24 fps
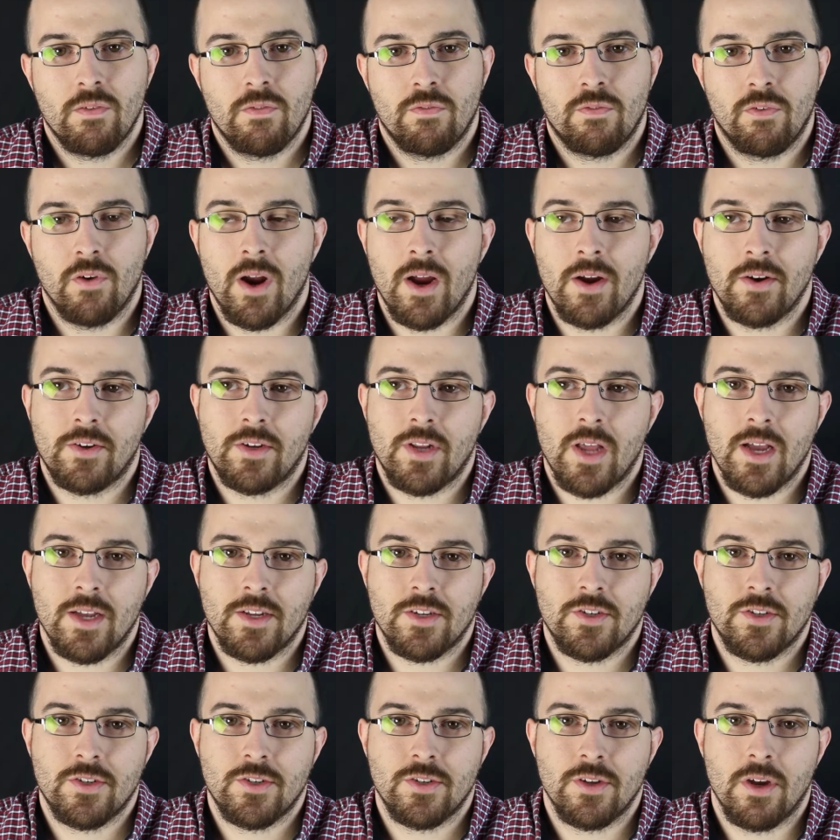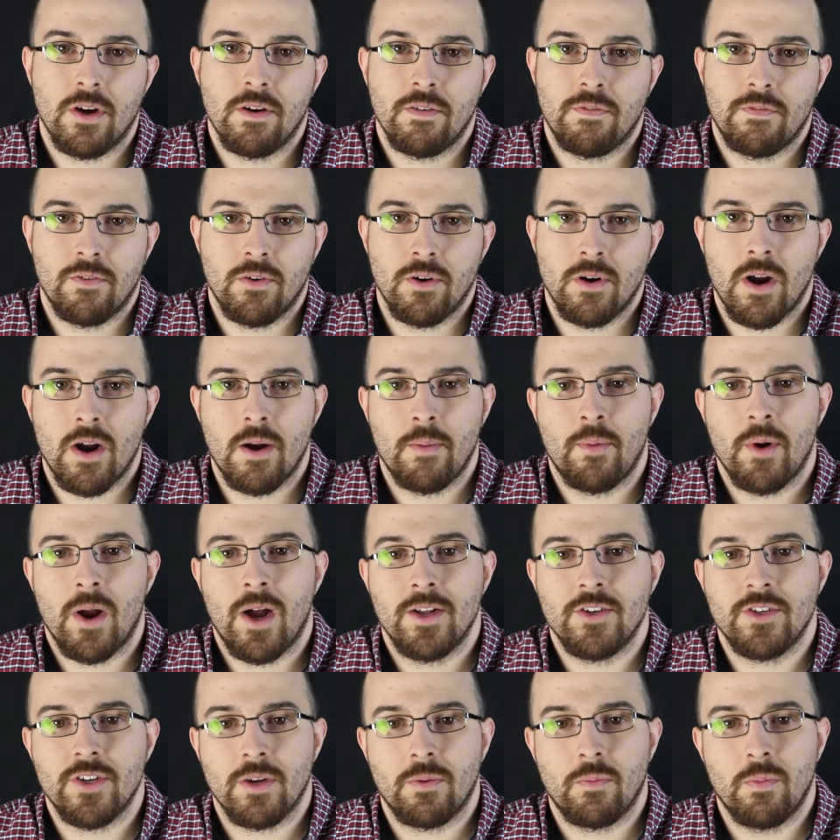For our tests or for our
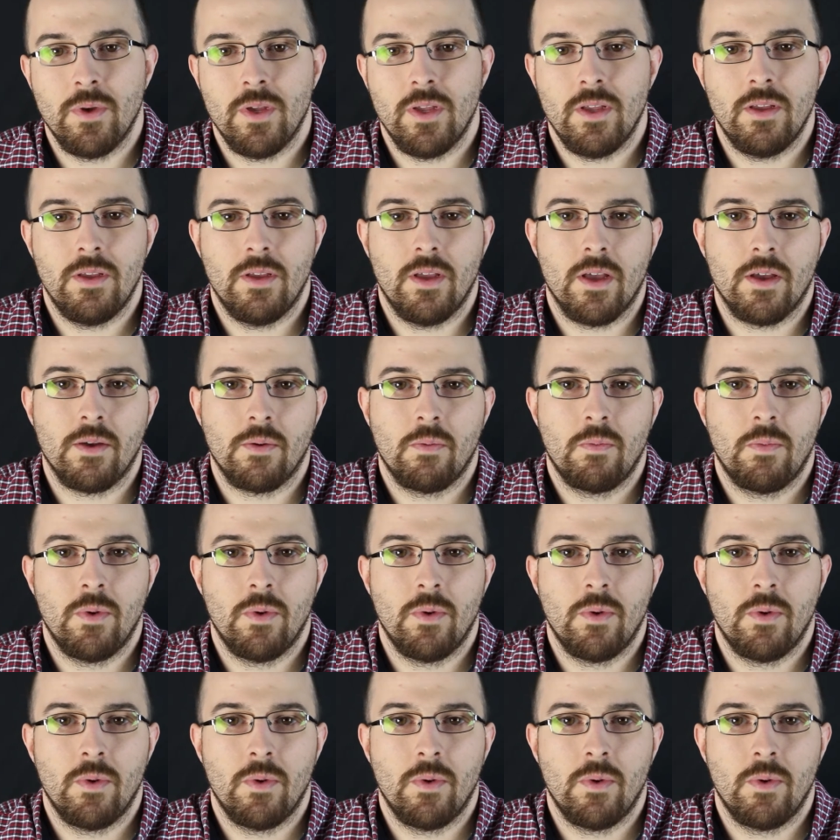project, we